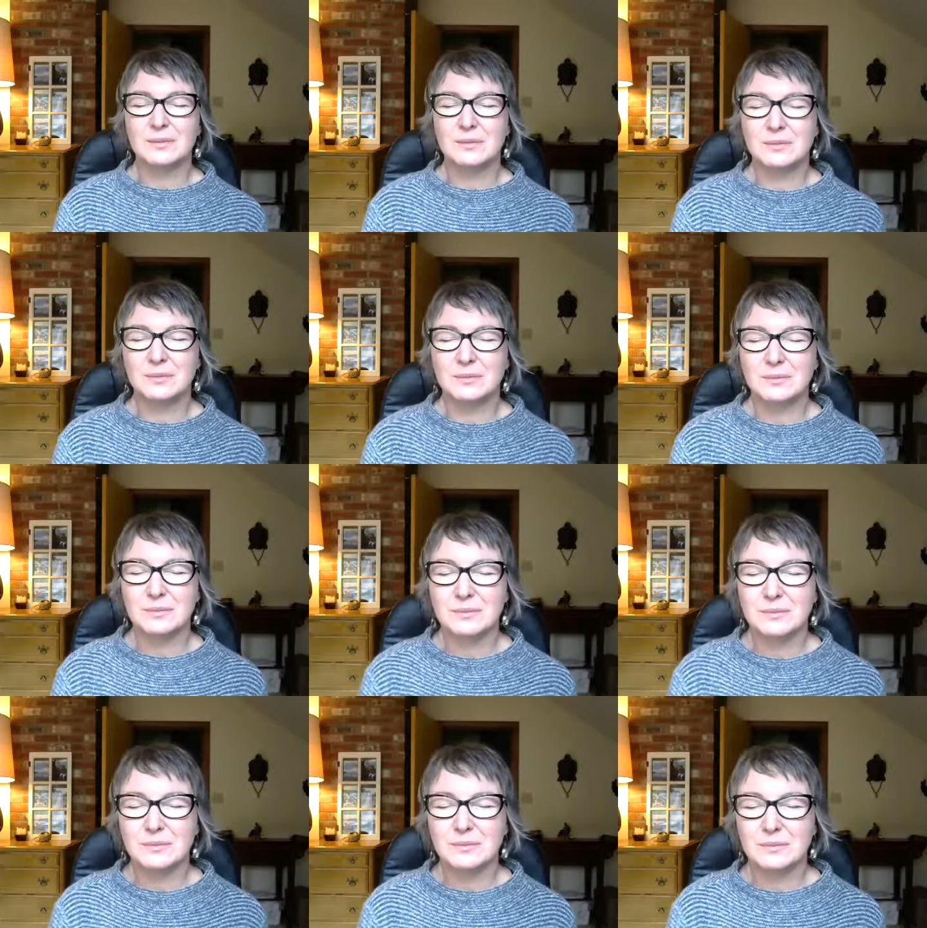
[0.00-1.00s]

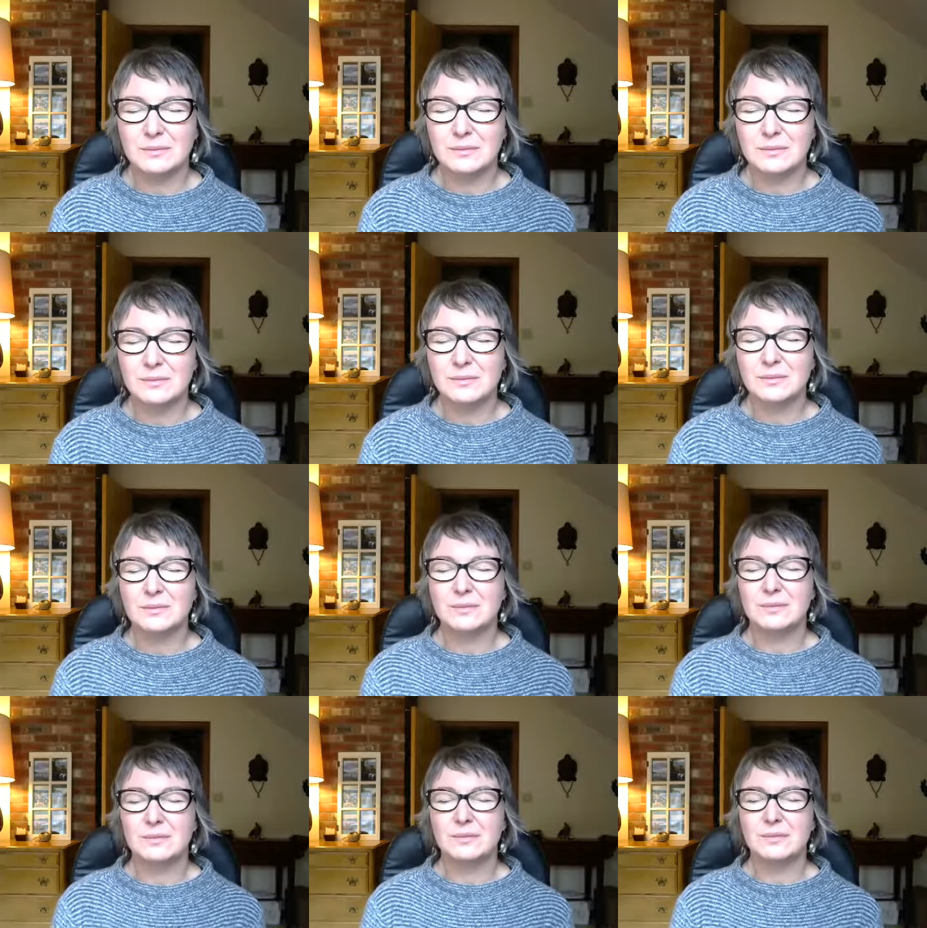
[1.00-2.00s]

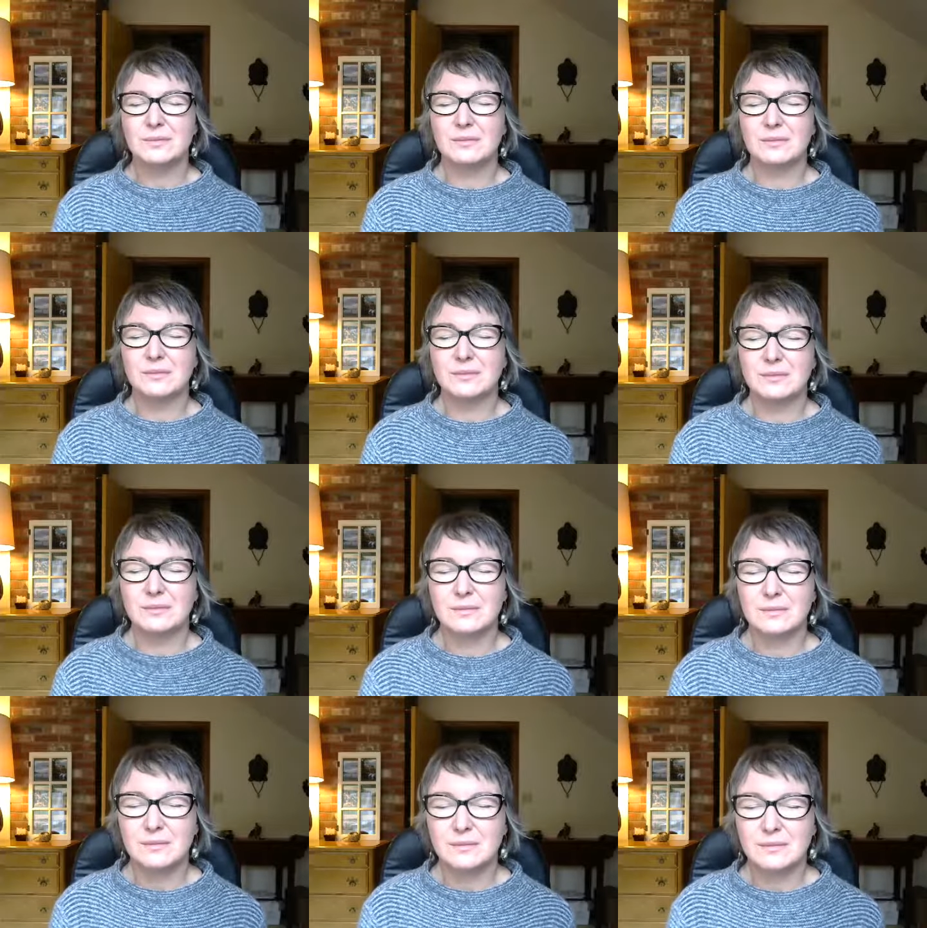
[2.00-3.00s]

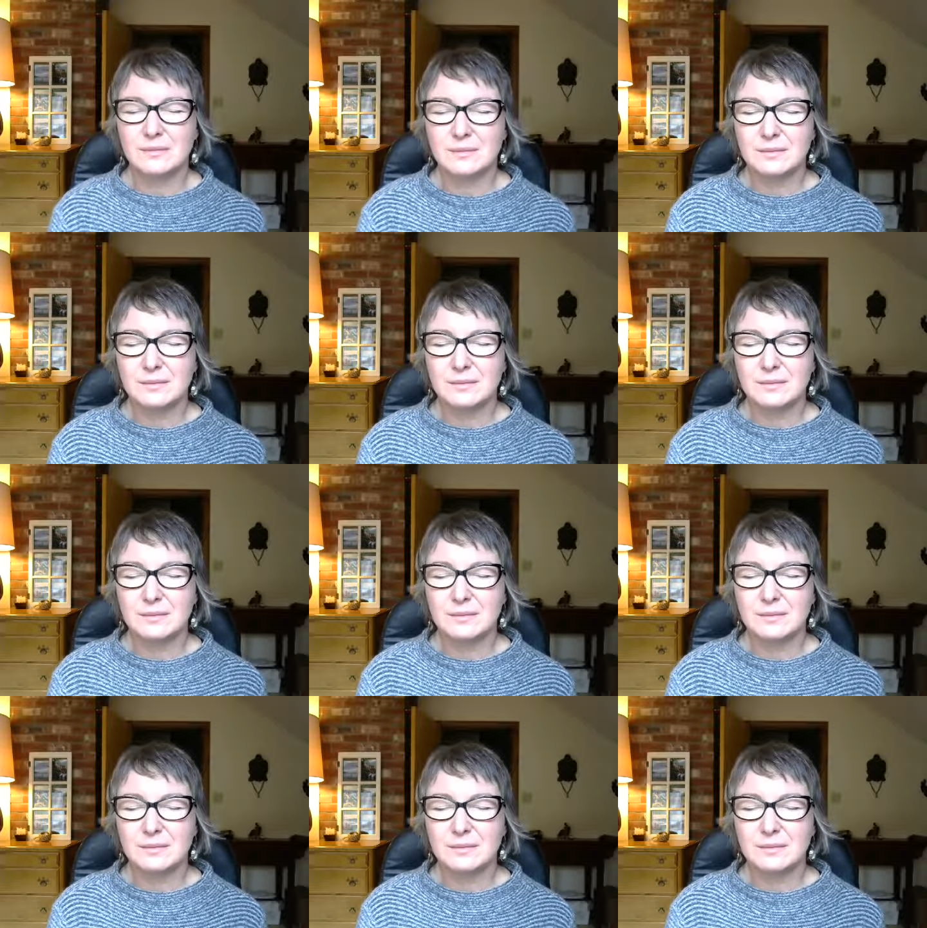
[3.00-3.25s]
(no one is talking)